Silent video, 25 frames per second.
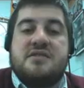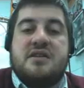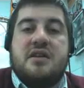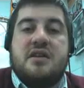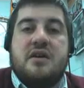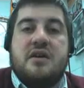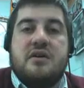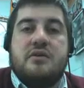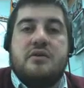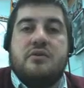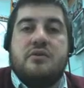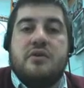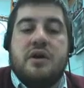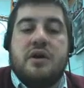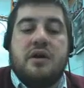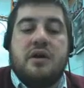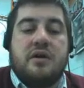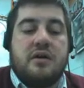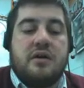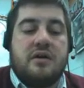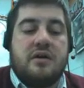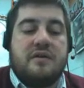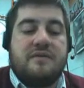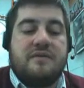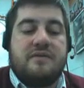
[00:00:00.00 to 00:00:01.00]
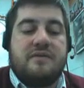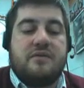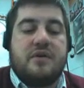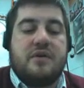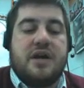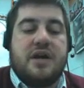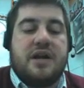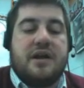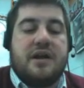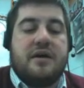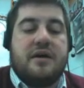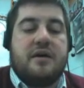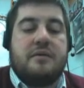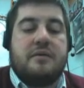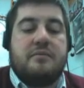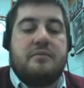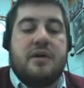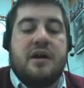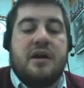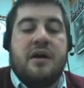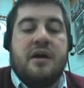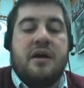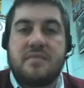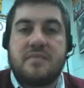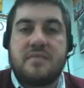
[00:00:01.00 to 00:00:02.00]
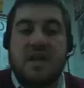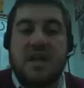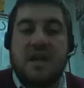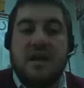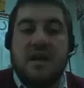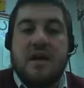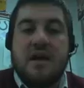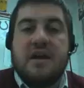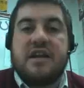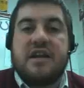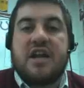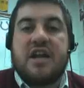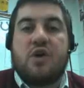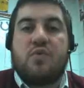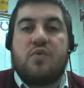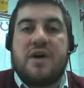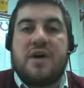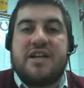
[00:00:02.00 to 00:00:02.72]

New Freedom. Now,